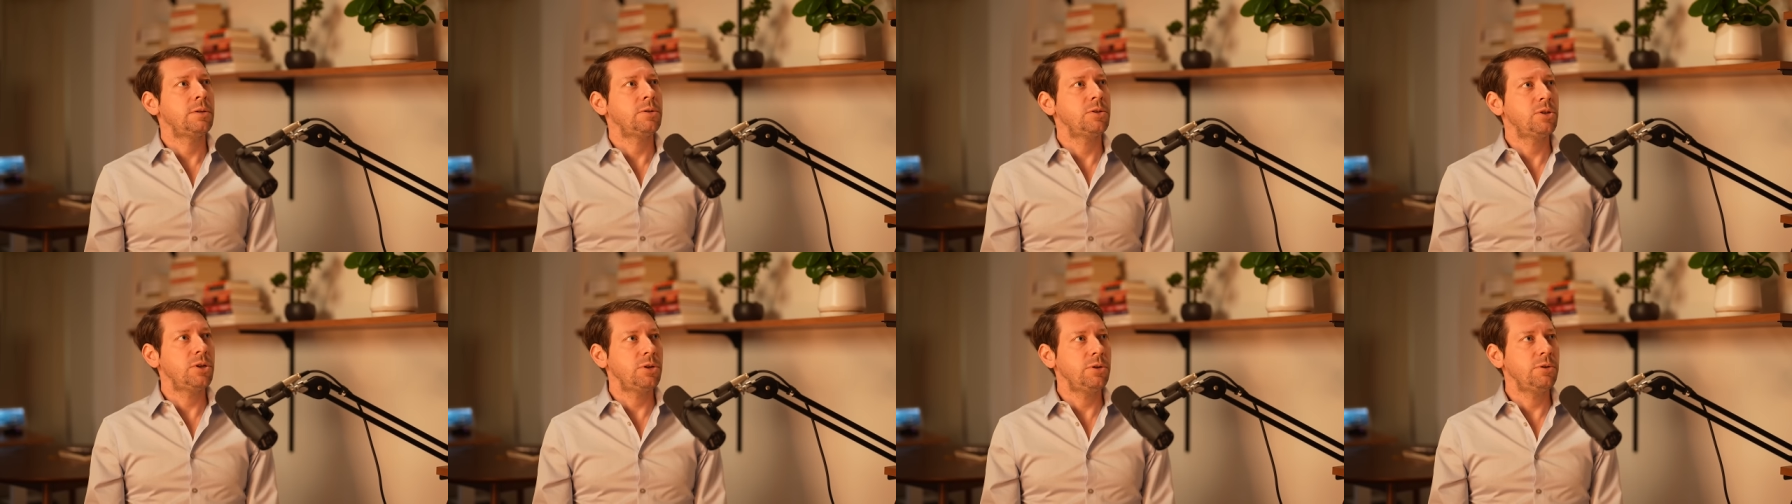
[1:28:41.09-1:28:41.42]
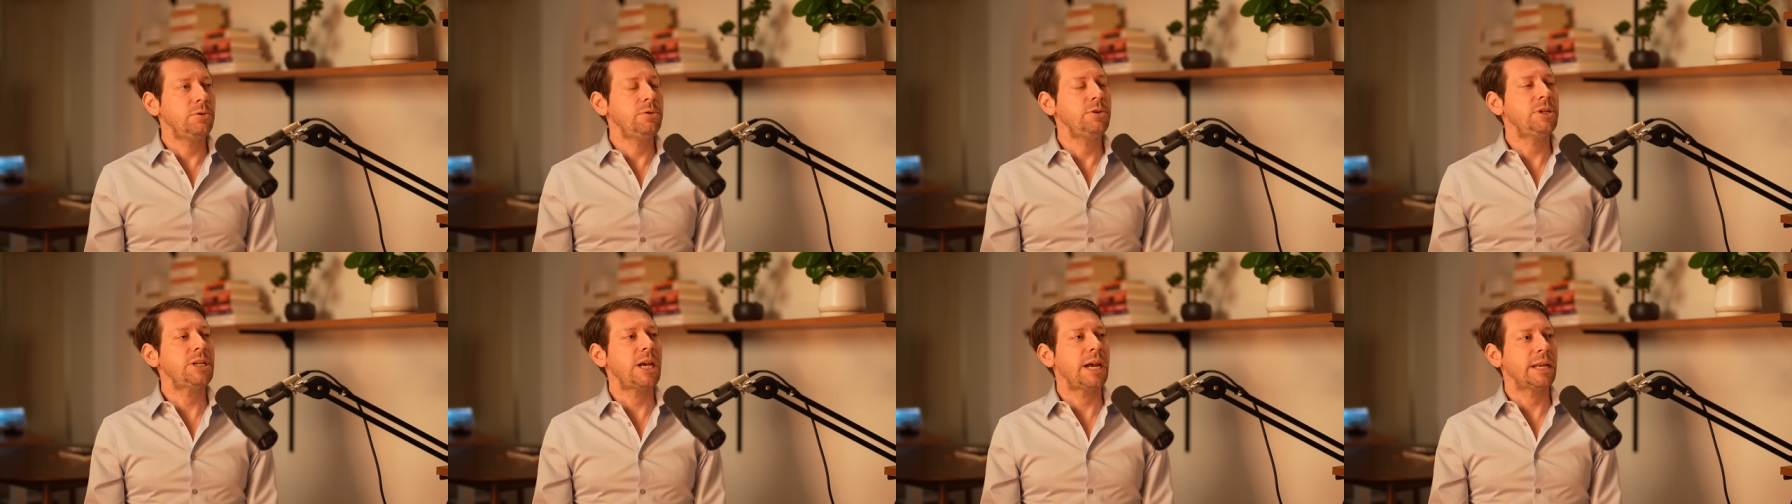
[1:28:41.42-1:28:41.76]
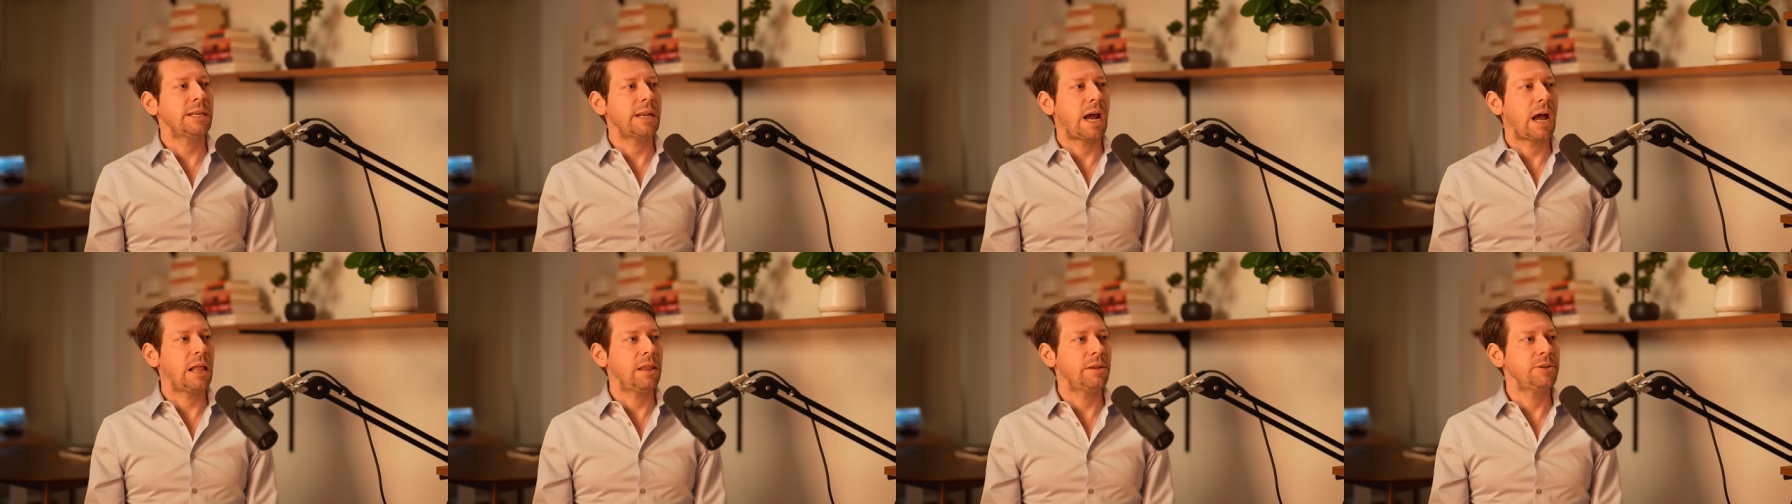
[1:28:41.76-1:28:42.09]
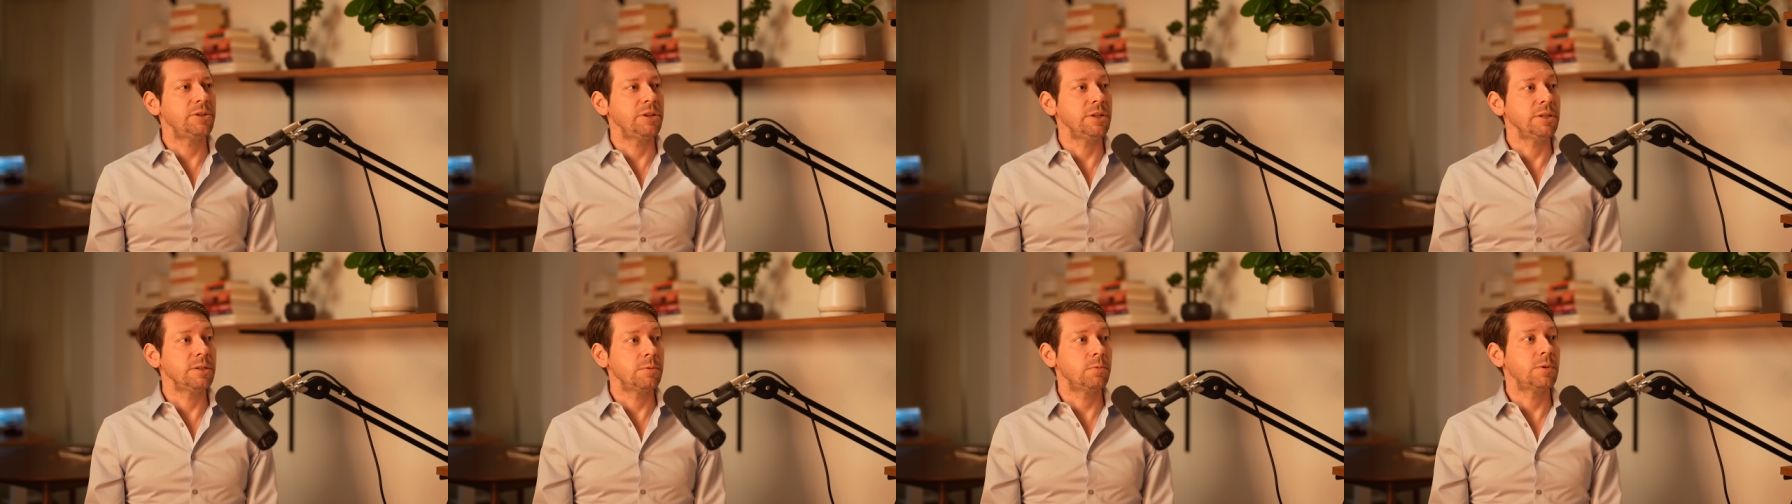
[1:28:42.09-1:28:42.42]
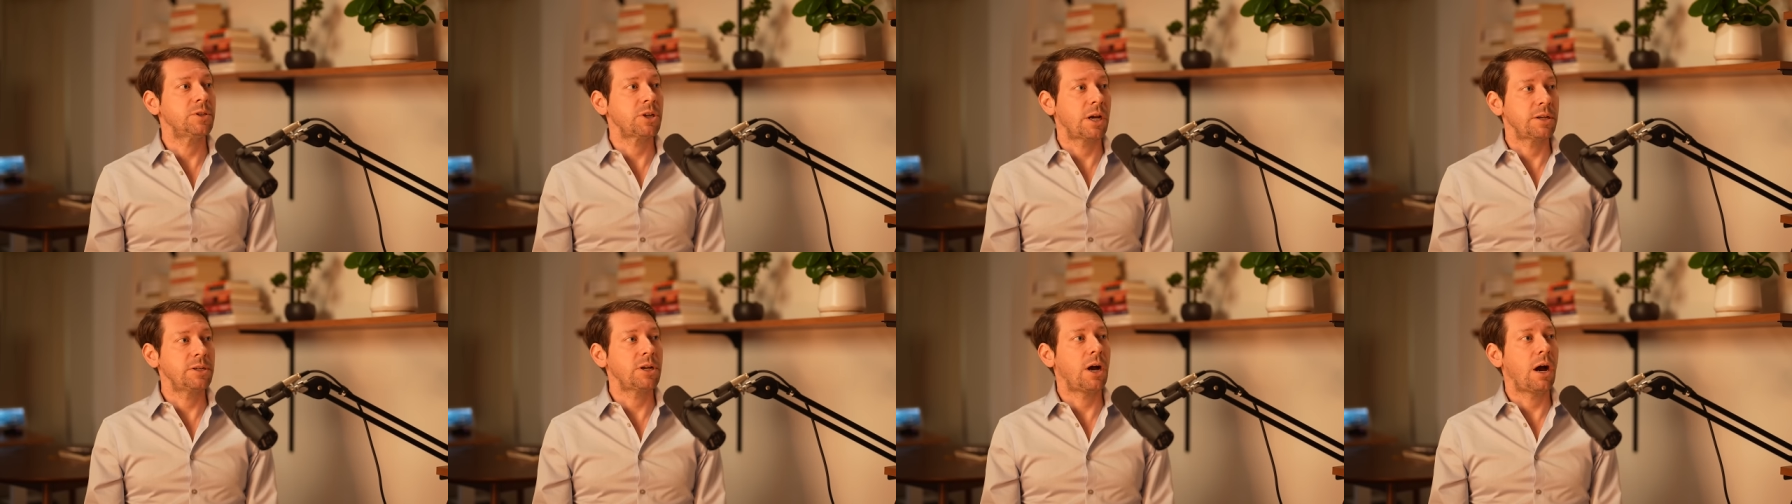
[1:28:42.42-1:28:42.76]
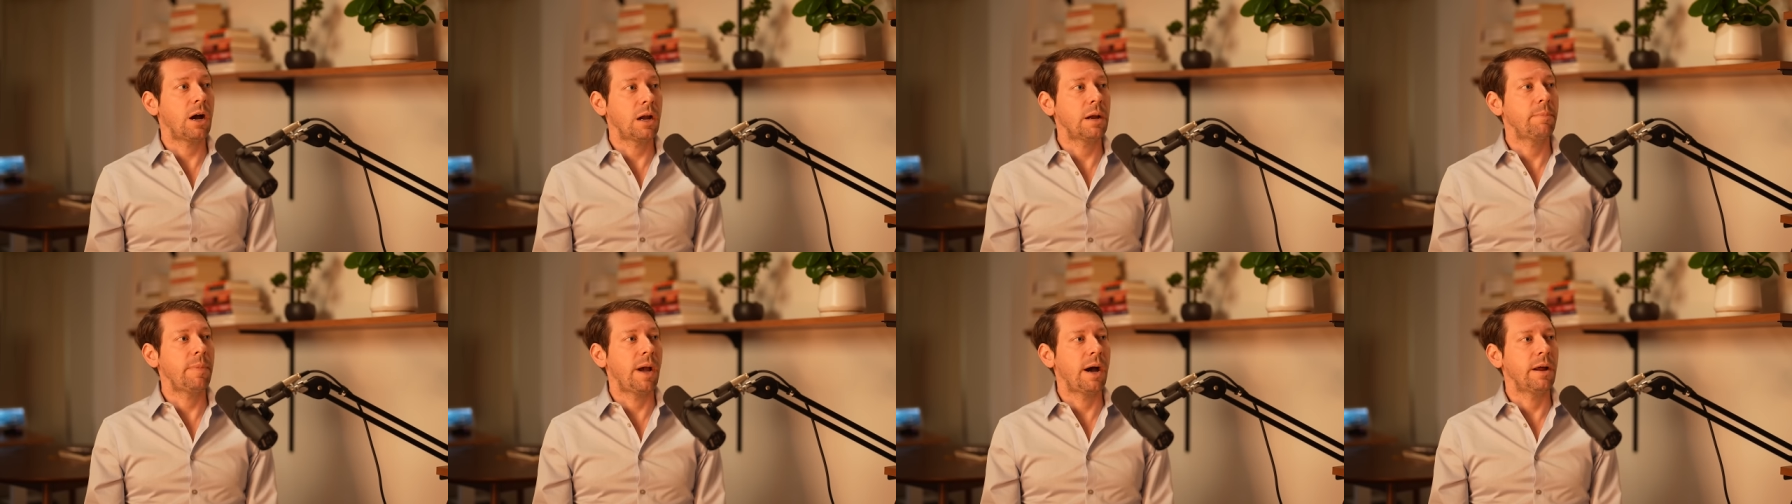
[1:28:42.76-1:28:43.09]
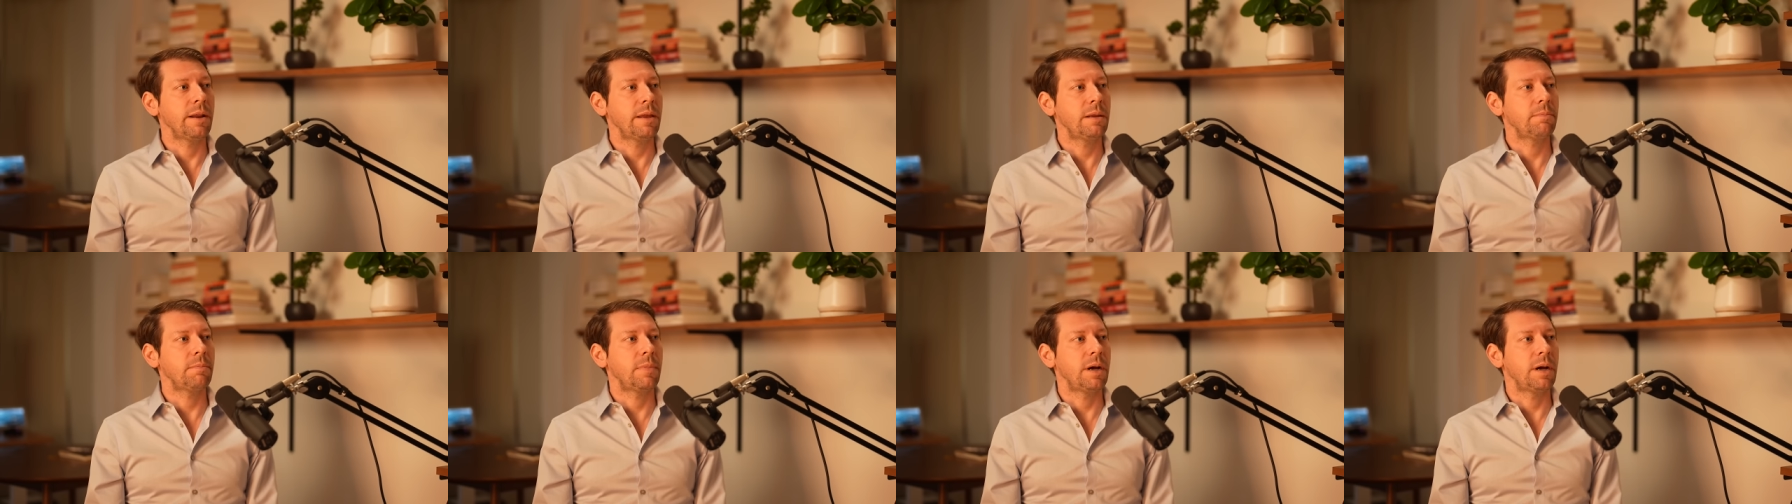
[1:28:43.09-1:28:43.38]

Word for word: two technologies, which I talk about in